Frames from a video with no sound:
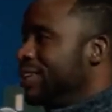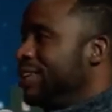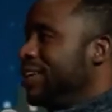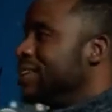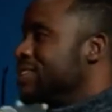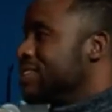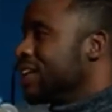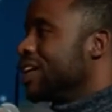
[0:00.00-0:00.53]

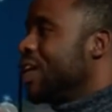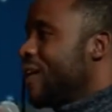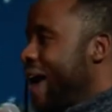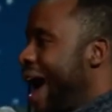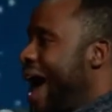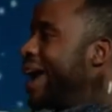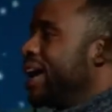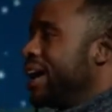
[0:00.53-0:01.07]
years ago
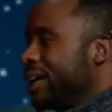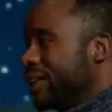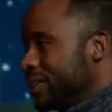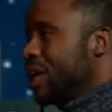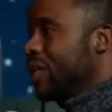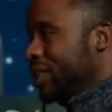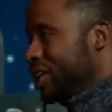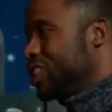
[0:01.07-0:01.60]
hanged
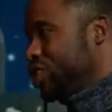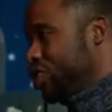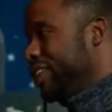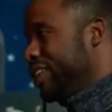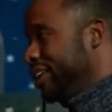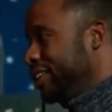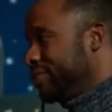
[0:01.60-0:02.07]
on a tree.